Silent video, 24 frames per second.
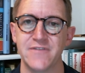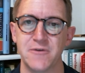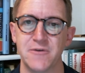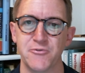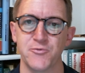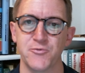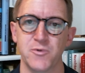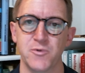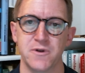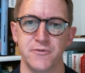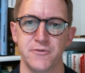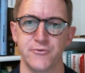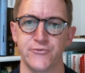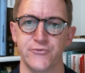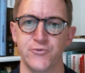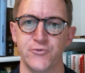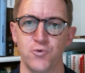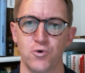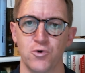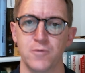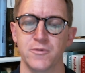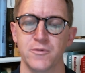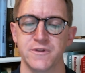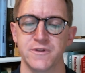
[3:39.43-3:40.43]
that was one of those
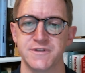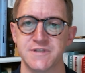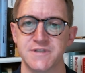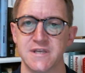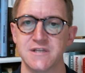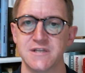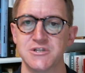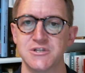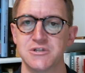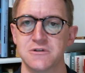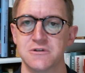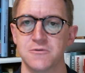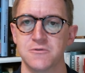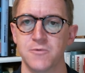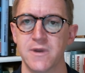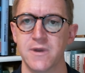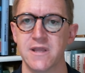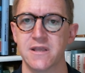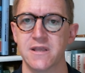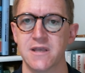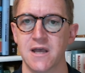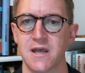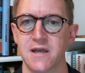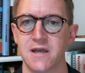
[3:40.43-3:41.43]
normalization
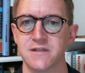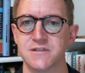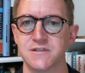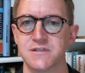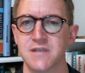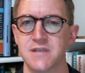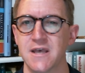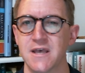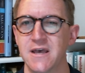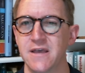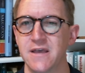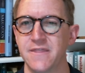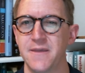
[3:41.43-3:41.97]
rate cuts